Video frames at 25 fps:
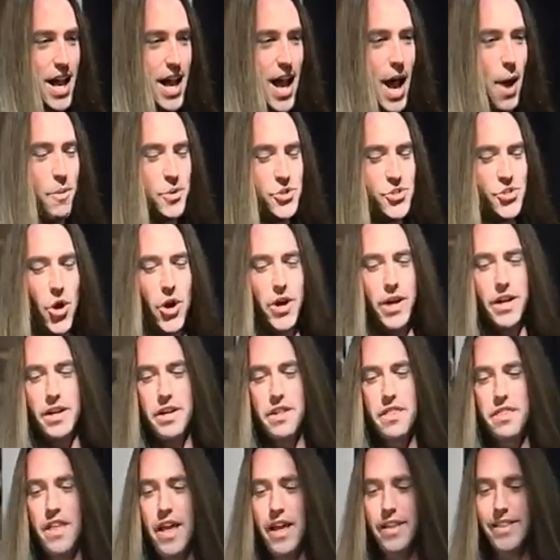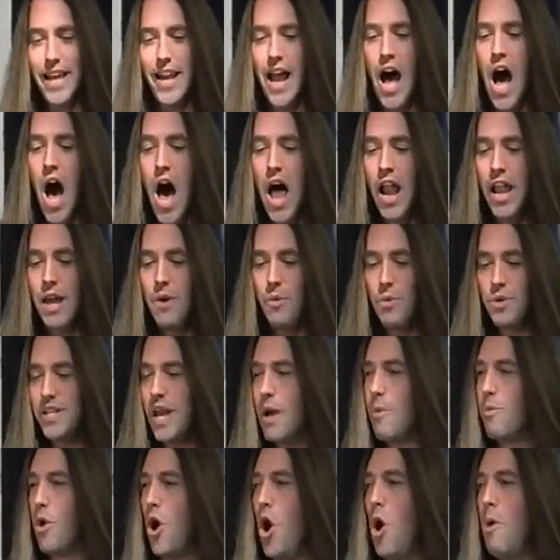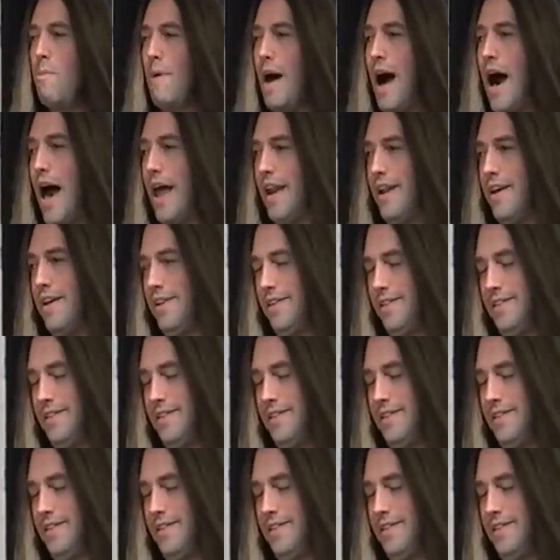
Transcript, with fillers: I was starting to think that Holly was a robot.